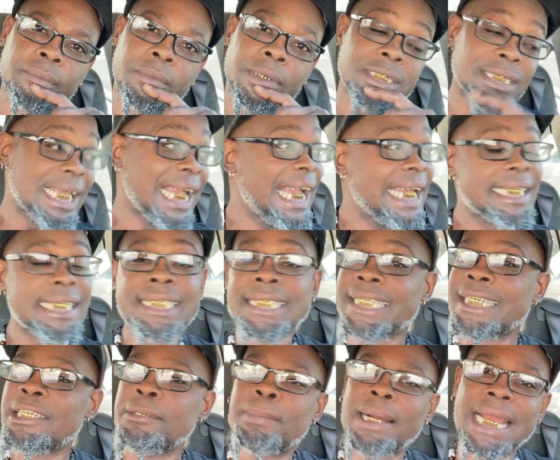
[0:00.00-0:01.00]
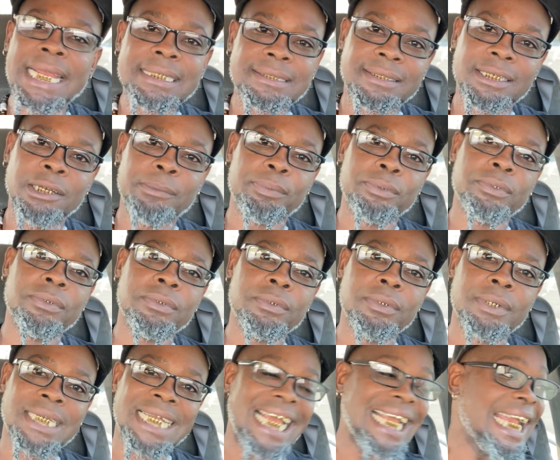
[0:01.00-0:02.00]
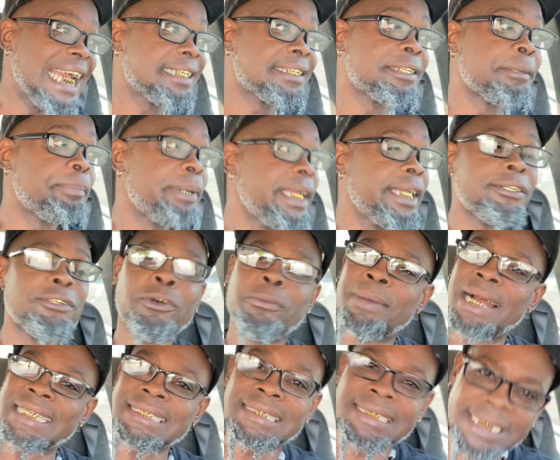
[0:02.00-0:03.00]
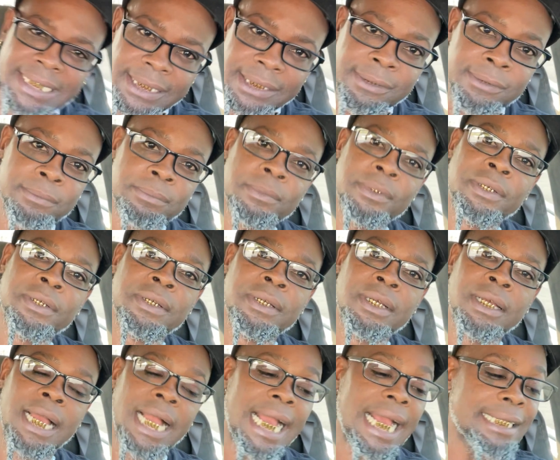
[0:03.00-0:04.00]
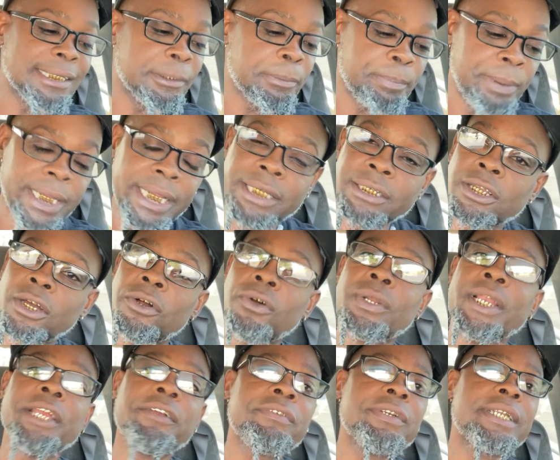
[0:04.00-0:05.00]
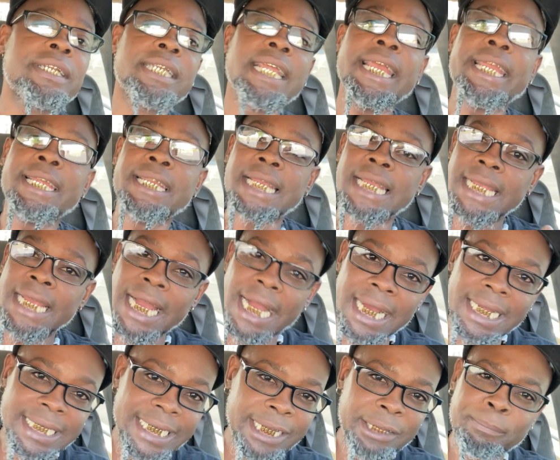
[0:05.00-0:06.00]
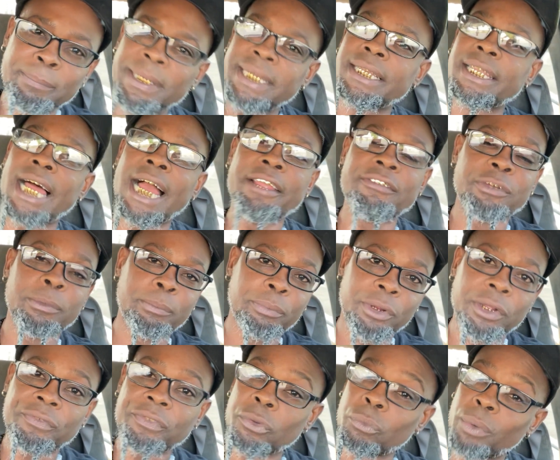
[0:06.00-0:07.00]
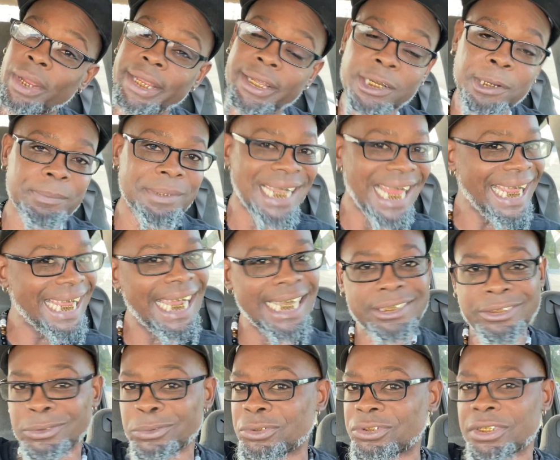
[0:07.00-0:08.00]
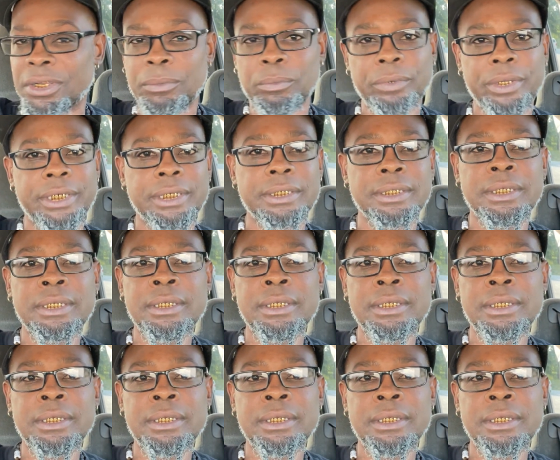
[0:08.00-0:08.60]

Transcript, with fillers: Because I got to lead by example and I got to depend on my steam. I got to depend on every day that God give me life and breath to wake up that I got to do something with it.